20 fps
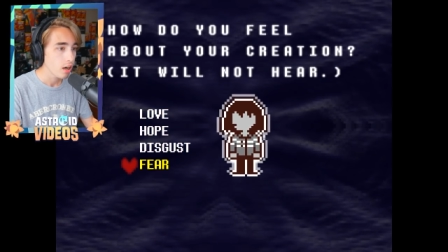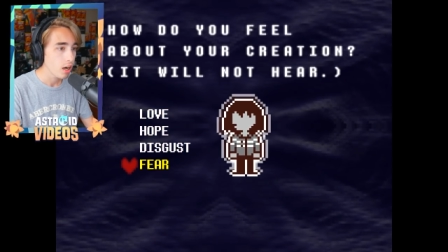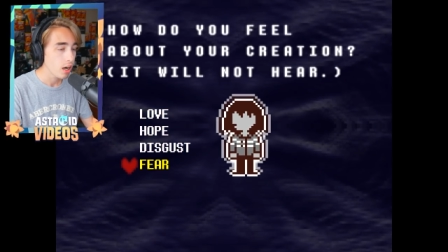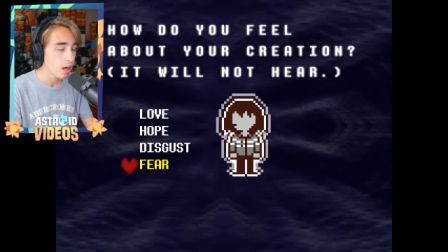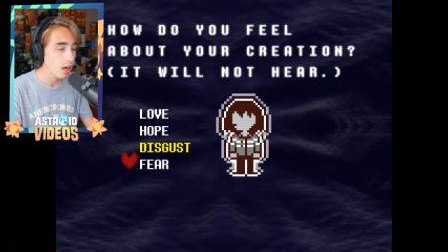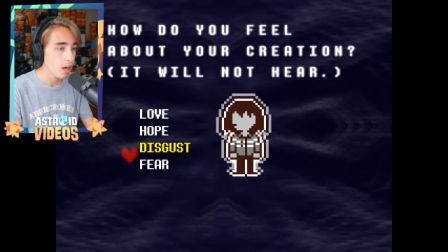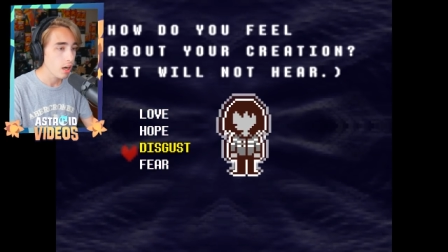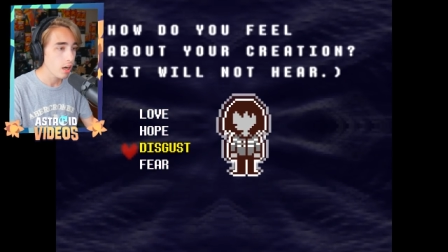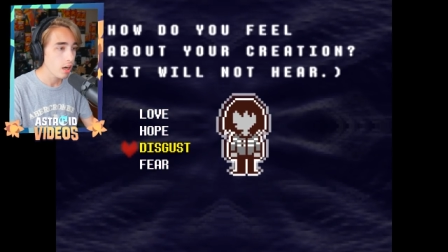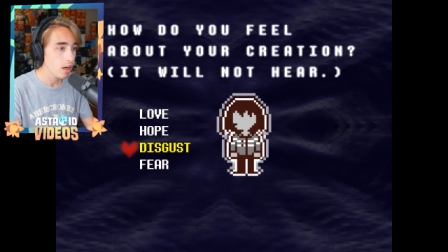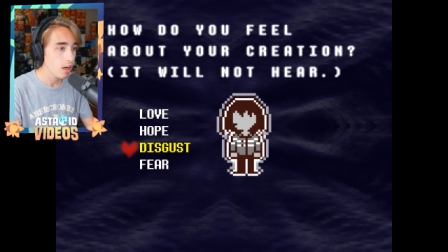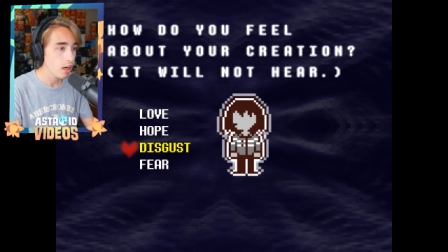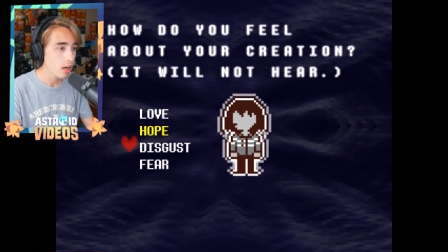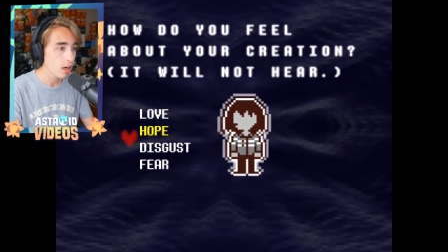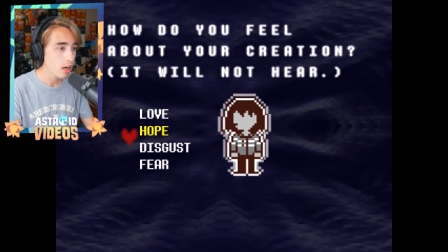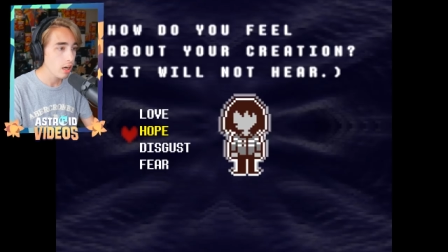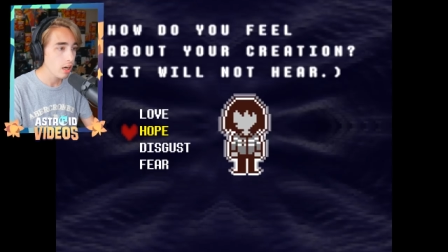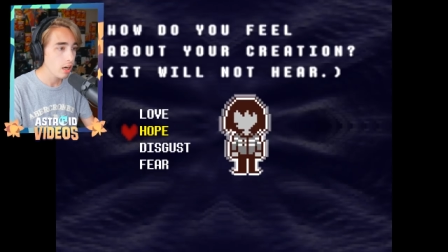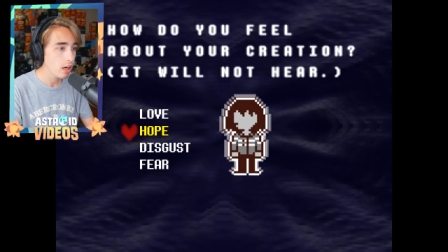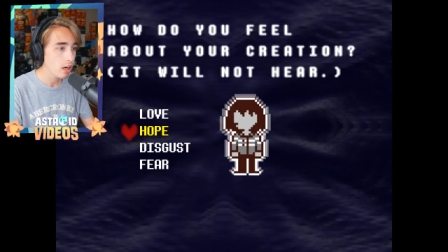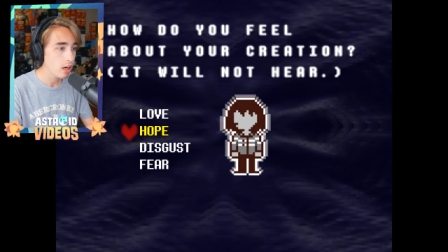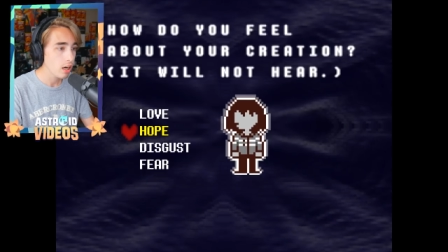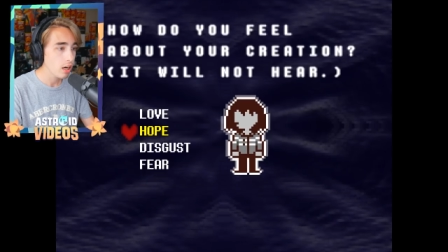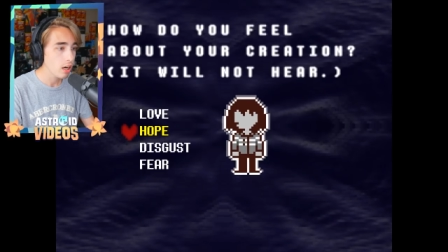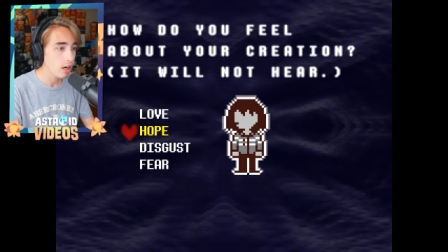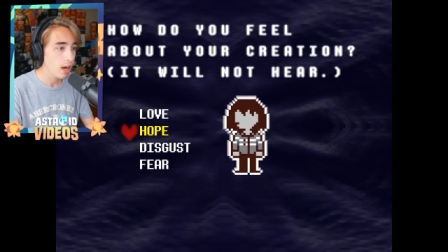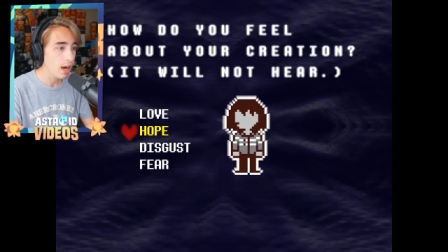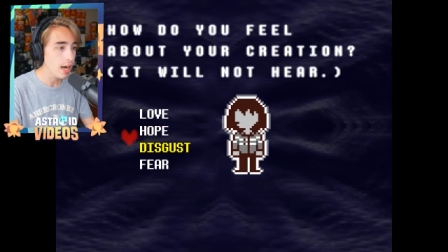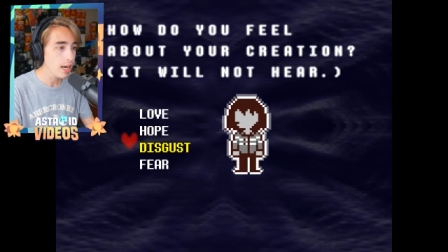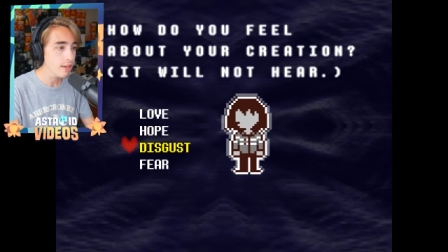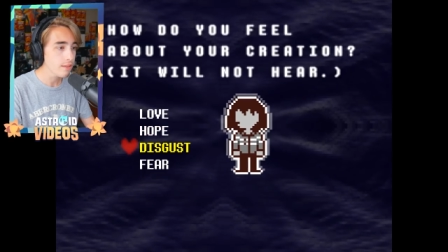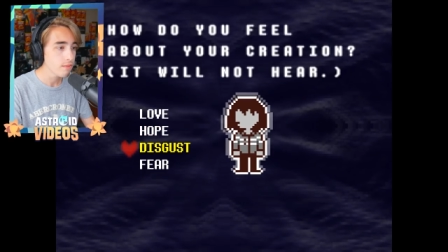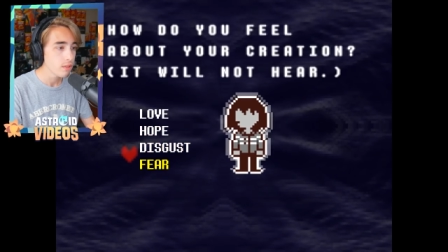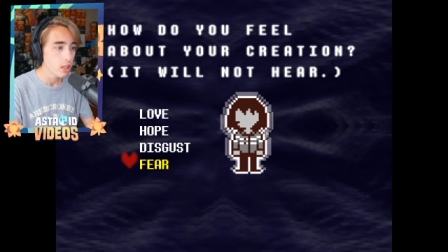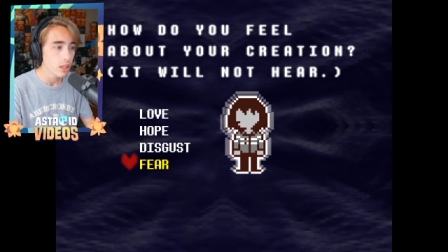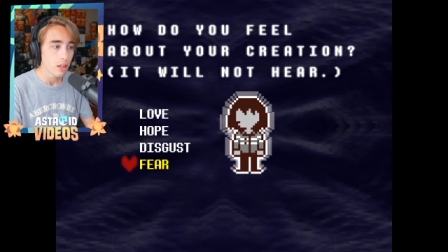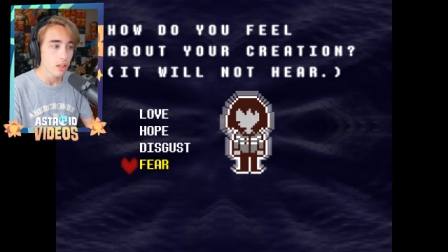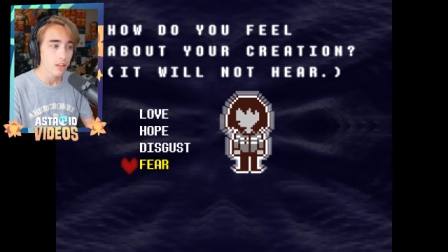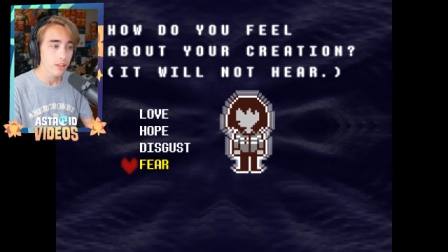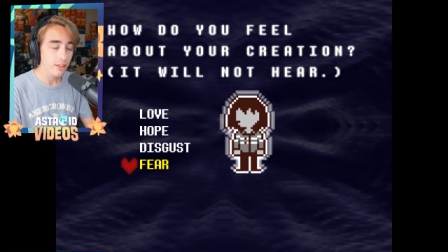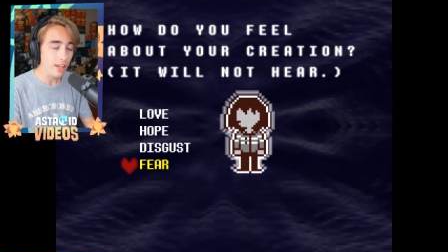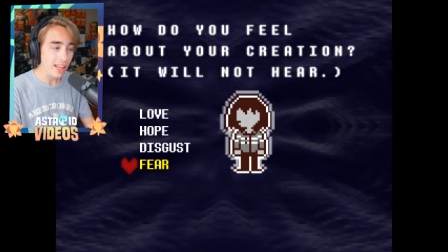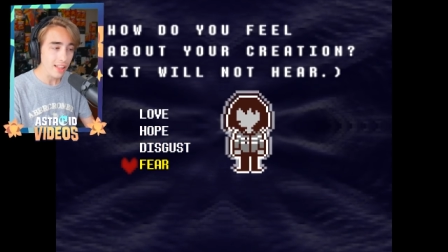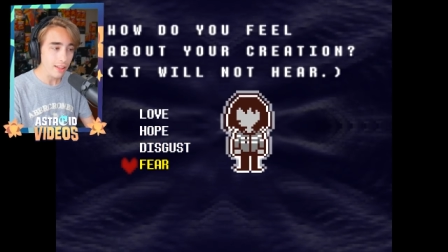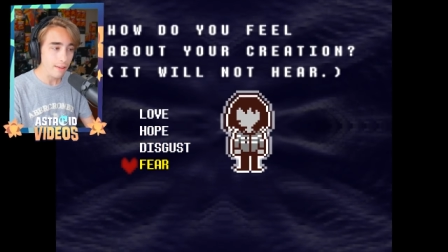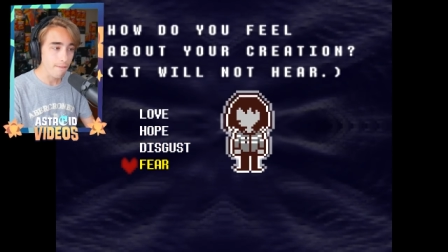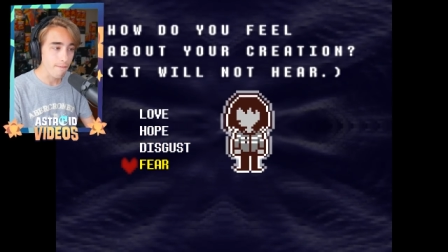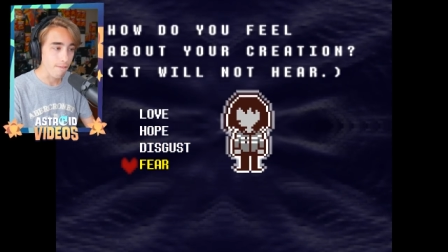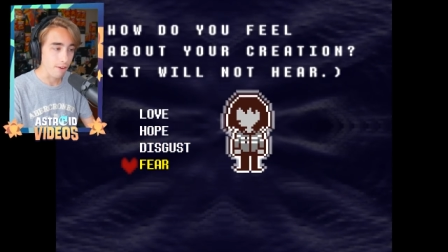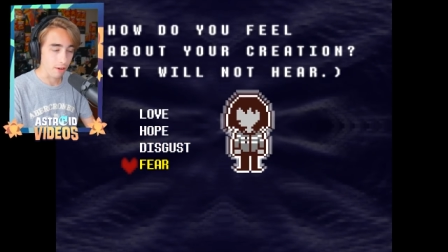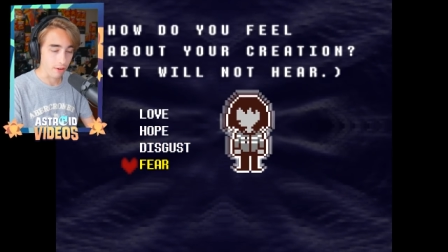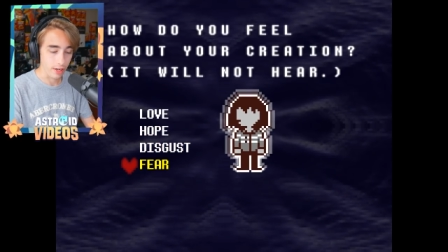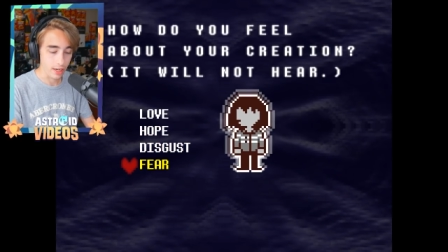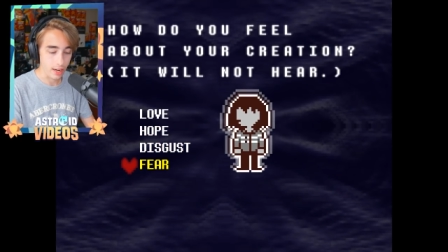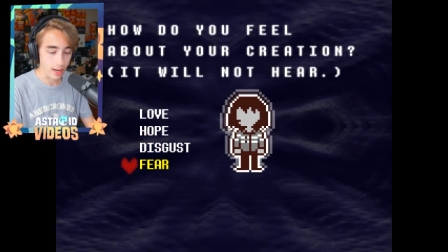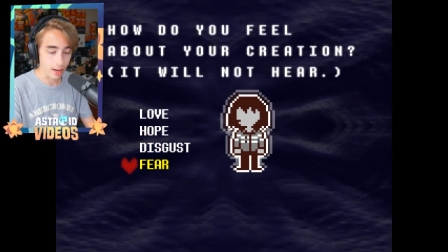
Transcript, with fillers: Ah, uh, I slightly fear it.